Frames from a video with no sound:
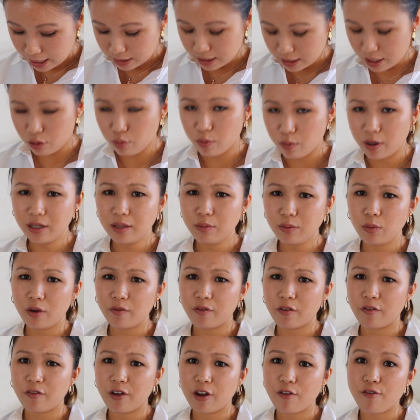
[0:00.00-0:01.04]
there's one with
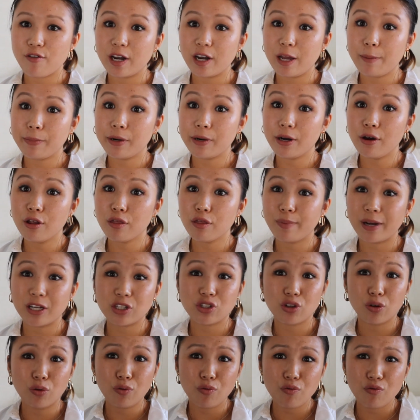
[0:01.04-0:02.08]
a favourite lip gloss, but I
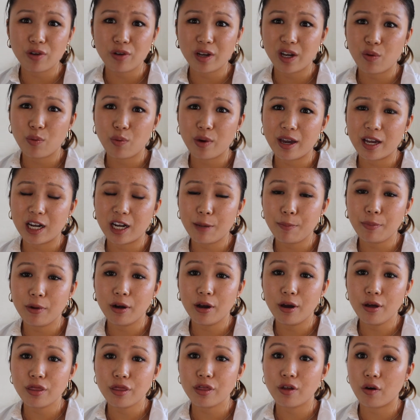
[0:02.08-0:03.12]
don't really wear lip gloss,